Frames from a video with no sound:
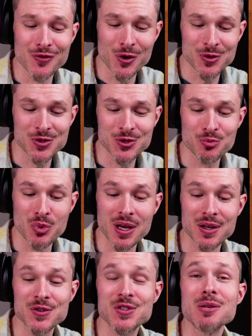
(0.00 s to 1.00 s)
versus
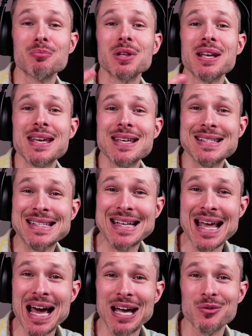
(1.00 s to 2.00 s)
being simply
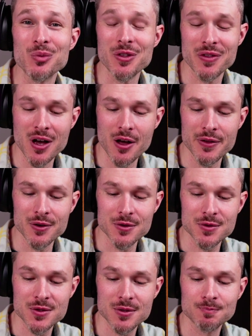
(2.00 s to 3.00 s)
hinted at with
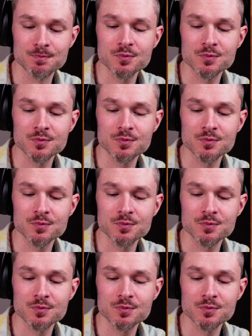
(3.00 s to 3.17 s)
others,